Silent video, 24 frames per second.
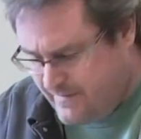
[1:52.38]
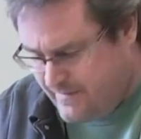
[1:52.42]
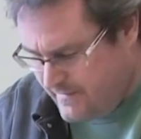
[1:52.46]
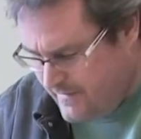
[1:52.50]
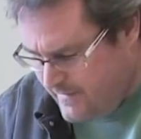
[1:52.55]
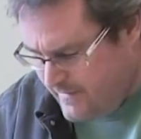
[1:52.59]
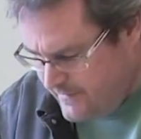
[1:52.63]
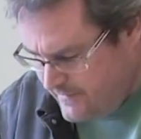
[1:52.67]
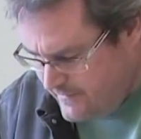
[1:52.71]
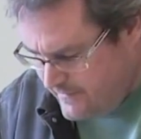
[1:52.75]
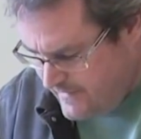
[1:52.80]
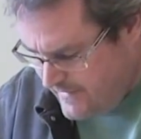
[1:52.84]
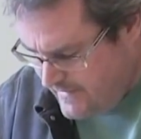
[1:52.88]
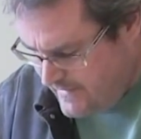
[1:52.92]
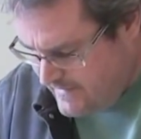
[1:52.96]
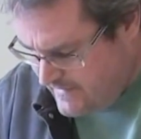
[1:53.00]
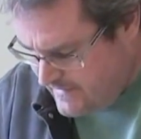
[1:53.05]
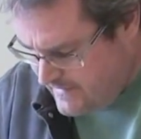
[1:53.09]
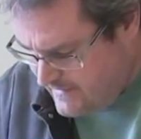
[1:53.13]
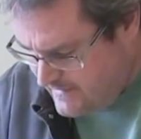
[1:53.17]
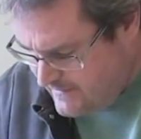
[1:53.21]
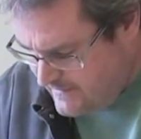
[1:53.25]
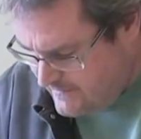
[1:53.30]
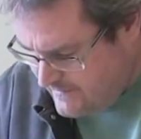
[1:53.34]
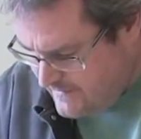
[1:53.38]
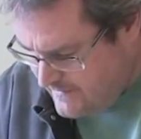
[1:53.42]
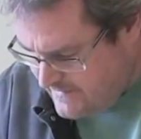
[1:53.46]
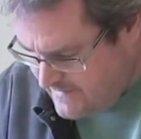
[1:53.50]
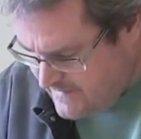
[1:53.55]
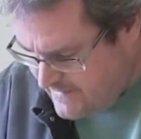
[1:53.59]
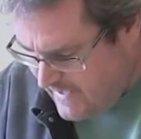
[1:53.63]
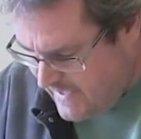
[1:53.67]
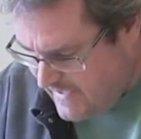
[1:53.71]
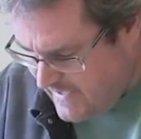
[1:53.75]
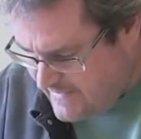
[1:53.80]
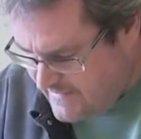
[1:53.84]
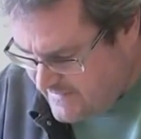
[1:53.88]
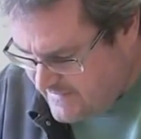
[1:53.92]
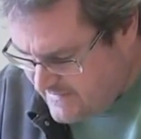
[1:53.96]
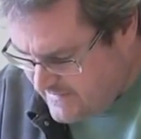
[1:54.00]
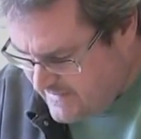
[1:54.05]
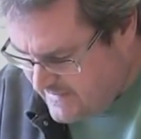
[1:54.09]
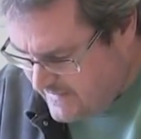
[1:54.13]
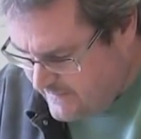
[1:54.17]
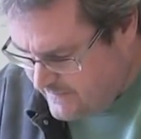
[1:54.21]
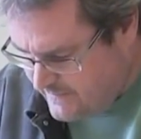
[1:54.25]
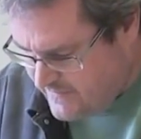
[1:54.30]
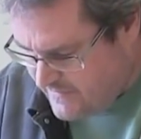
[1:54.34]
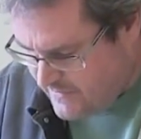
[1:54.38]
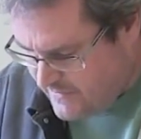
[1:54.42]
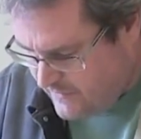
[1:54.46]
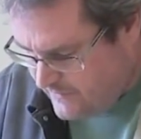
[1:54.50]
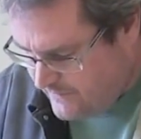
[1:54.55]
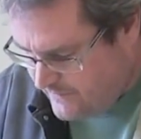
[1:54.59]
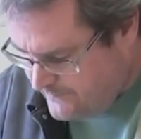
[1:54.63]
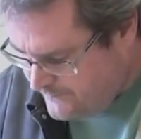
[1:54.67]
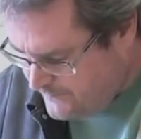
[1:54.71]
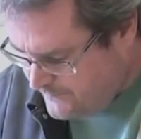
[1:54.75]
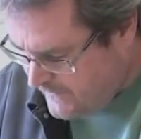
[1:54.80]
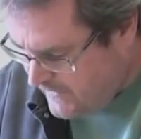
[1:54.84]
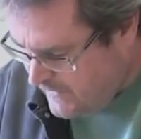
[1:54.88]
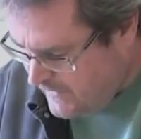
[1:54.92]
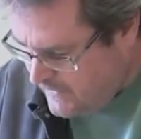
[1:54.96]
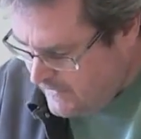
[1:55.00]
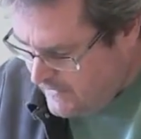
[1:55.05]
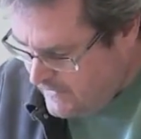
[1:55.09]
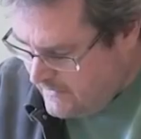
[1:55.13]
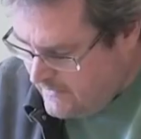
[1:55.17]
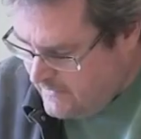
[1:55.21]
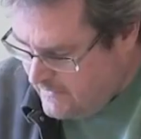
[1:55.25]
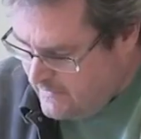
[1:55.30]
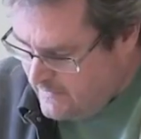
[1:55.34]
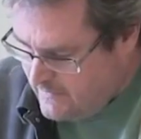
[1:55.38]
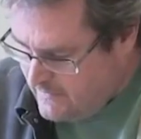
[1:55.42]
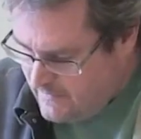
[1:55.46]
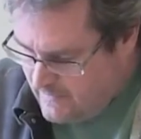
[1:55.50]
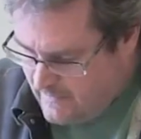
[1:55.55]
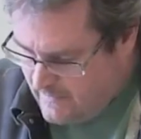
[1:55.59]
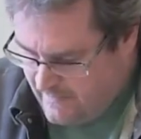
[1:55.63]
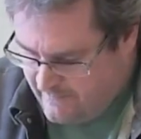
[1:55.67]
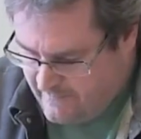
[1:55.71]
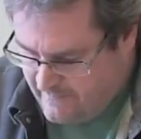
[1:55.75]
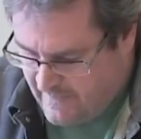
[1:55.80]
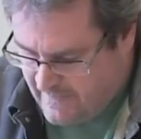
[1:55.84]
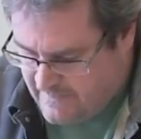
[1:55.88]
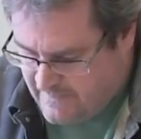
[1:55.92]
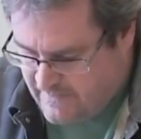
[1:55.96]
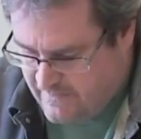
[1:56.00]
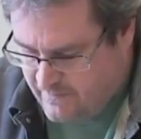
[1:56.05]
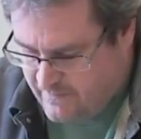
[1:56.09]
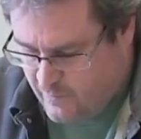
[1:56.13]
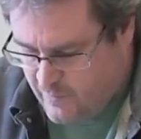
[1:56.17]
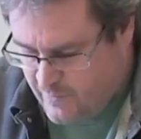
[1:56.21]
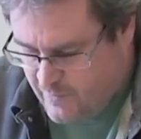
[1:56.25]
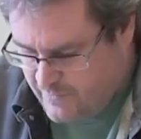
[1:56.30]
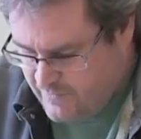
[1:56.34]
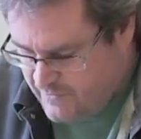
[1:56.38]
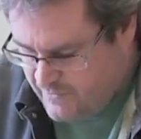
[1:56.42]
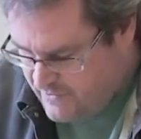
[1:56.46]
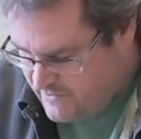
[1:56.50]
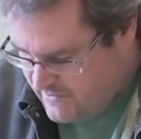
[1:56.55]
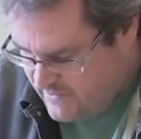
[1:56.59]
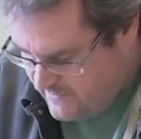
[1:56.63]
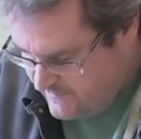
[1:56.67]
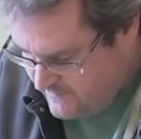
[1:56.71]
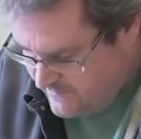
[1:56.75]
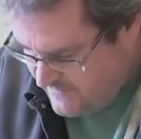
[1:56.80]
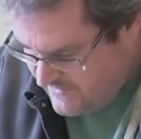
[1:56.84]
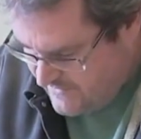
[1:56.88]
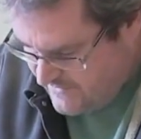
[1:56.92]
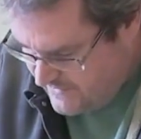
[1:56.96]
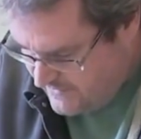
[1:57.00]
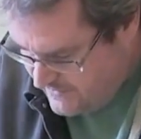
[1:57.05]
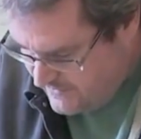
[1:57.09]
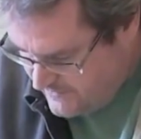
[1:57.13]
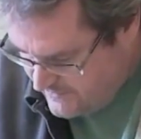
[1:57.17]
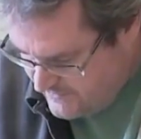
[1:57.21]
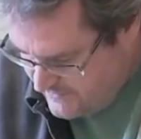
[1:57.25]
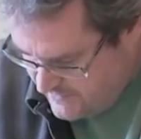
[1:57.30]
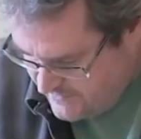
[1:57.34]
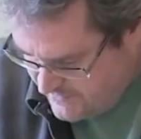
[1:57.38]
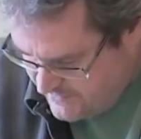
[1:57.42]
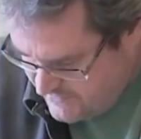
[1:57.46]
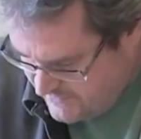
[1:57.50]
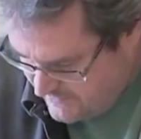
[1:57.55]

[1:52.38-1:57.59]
thinner than the slot is deep, so I've got some wooden shims here to